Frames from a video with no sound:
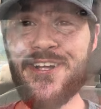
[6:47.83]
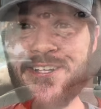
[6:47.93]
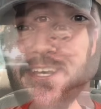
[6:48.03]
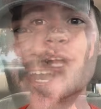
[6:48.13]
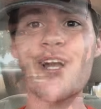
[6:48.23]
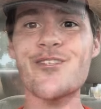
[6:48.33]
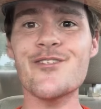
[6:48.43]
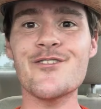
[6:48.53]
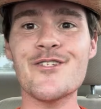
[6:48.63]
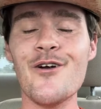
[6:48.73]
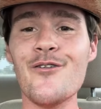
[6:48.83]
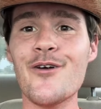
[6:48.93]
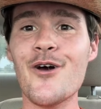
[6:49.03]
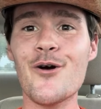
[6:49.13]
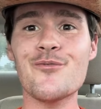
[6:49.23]
Yeah, I sincerely
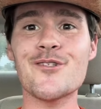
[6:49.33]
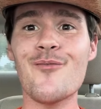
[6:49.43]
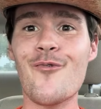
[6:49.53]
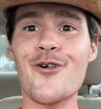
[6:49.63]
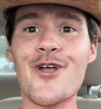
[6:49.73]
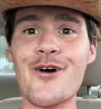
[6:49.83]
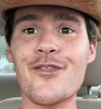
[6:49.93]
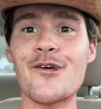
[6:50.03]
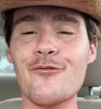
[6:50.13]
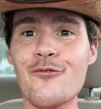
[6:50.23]
hope someone out there